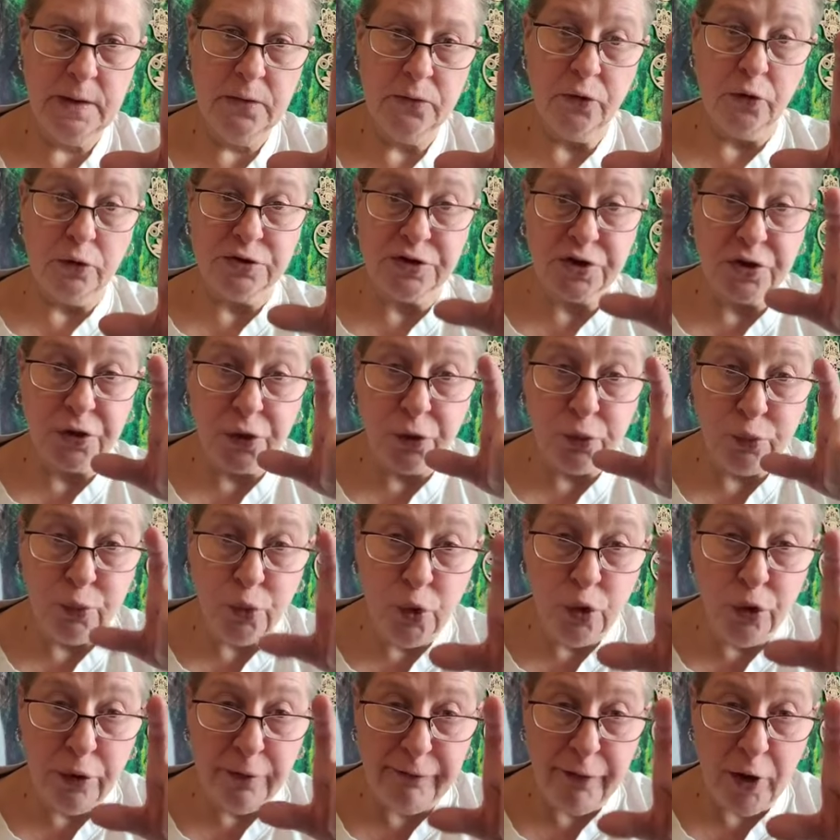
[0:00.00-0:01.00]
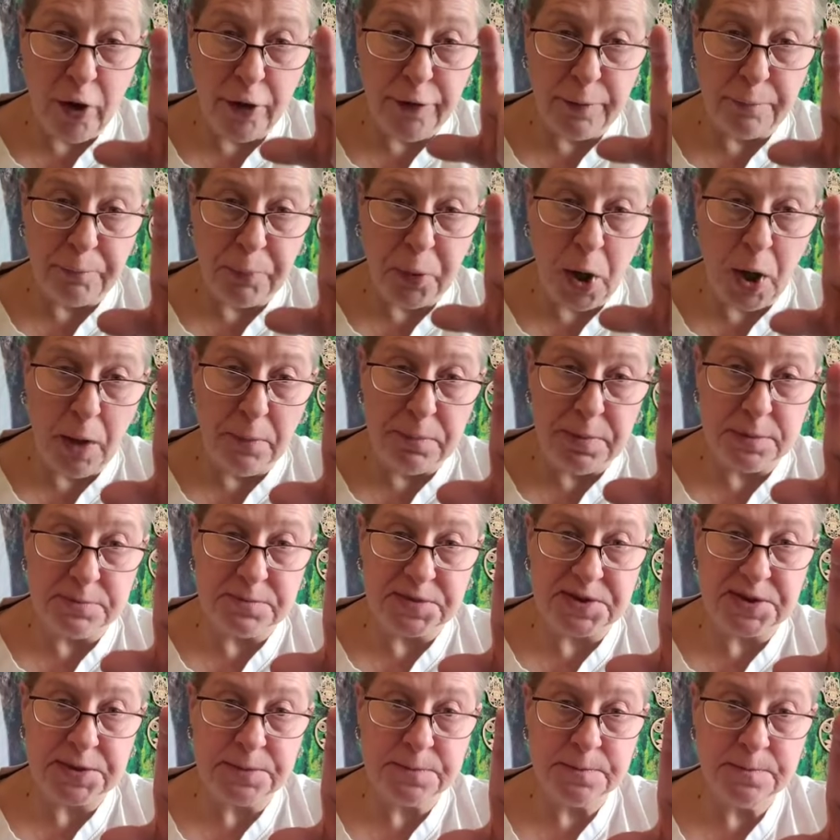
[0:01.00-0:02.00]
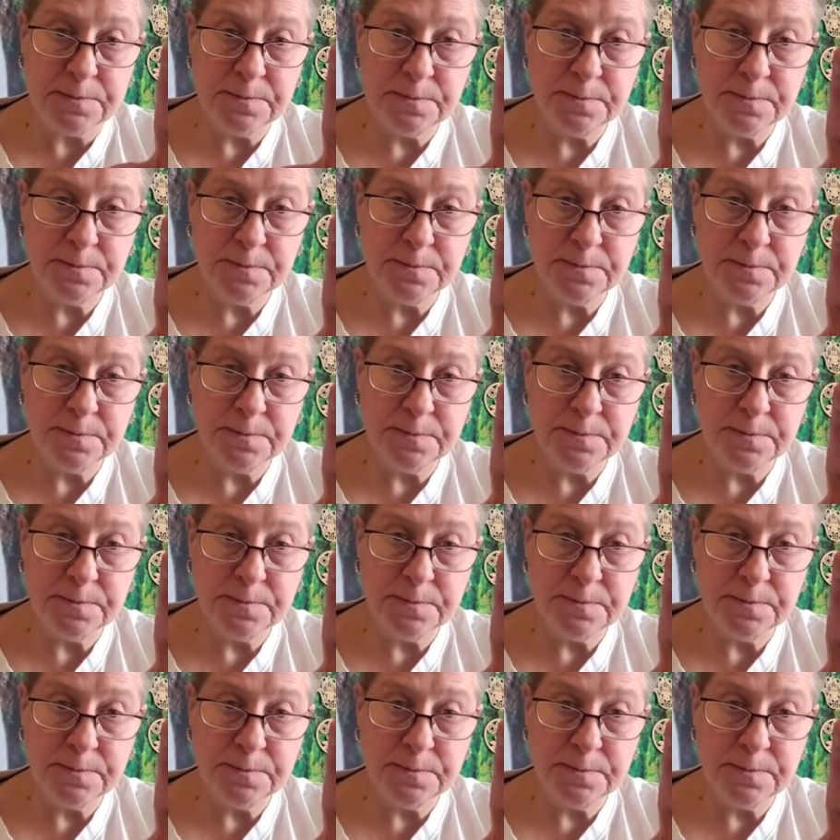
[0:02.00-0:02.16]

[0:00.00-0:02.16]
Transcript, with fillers: Those are the root of all the problems.